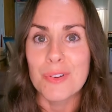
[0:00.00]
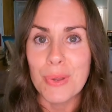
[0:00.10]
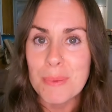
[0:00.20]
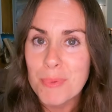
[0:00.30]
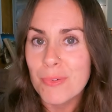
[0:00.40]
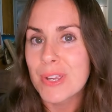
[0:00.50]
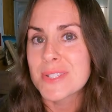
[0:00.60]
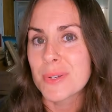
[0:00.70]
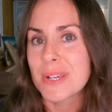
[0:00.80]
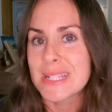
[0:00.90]
Rainbow
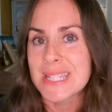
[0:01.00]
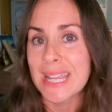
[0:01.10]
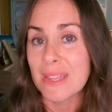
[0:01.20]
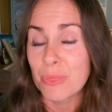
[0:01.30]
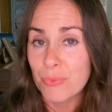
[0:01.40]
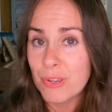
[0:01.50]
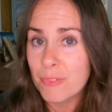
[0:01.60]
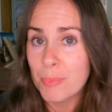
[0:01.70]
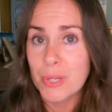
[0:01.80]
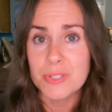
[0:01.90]
Resource and
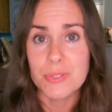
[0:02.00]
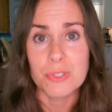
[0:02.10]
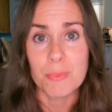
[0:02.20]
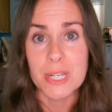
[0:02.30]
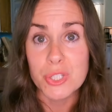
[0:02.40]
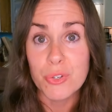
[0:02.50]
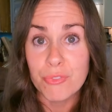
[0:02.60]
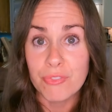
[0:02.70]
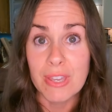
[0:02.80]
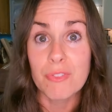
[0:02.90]
Thrift Books. Those are my two
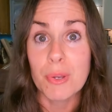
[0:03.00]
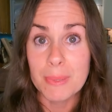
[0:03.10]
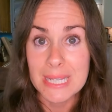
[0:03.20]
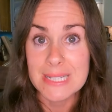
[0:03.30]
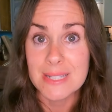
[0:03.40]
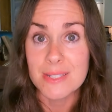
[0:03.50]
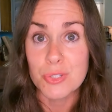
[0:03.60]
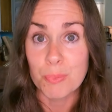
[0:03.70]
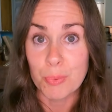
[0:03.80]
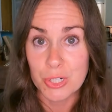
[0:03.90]
favorite
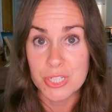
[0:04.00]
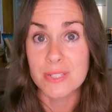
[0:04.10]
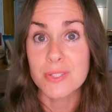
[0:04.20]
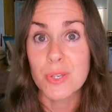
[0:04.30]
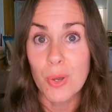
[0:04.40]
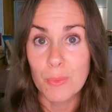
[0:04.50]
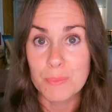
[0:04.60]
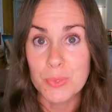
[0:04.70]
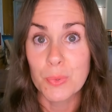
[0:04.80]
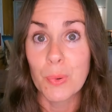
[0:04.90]
places to purchase
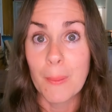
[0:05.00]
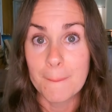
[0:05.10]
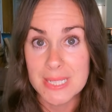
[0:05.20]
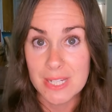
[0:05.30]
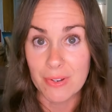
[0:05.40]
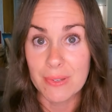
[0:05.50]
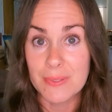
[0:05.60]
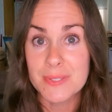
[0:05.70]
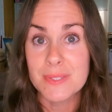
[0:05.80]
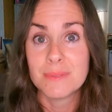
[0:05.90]
homeschool
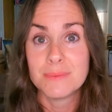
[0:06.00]
materials.